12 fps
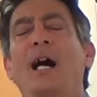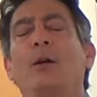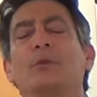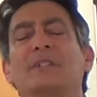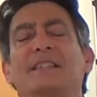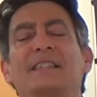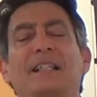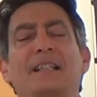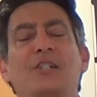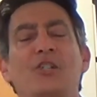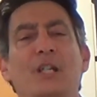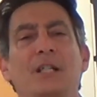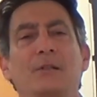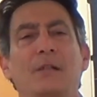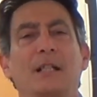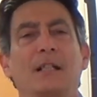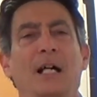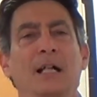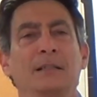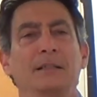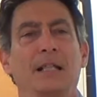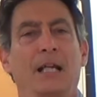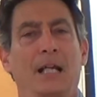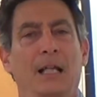I will sink the chi to the
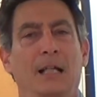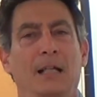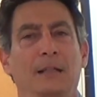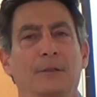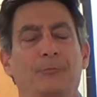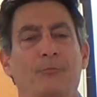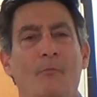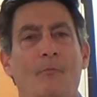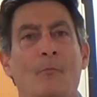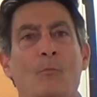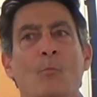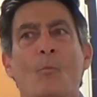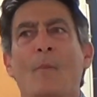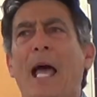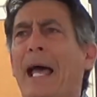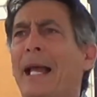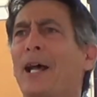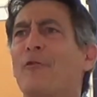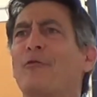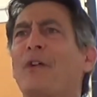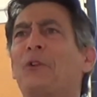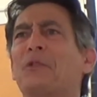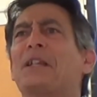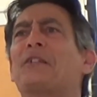dantian." And I
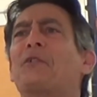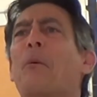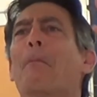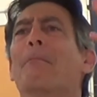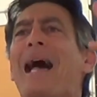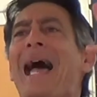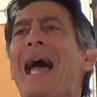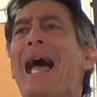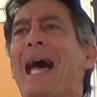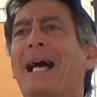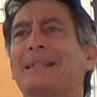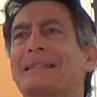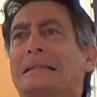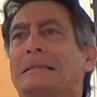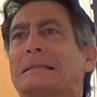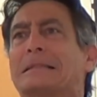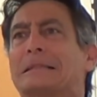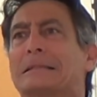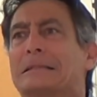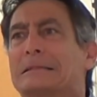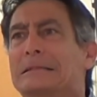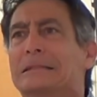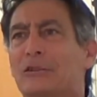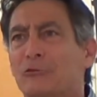felt this mass,
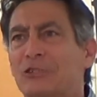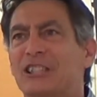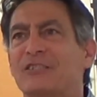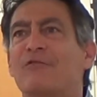just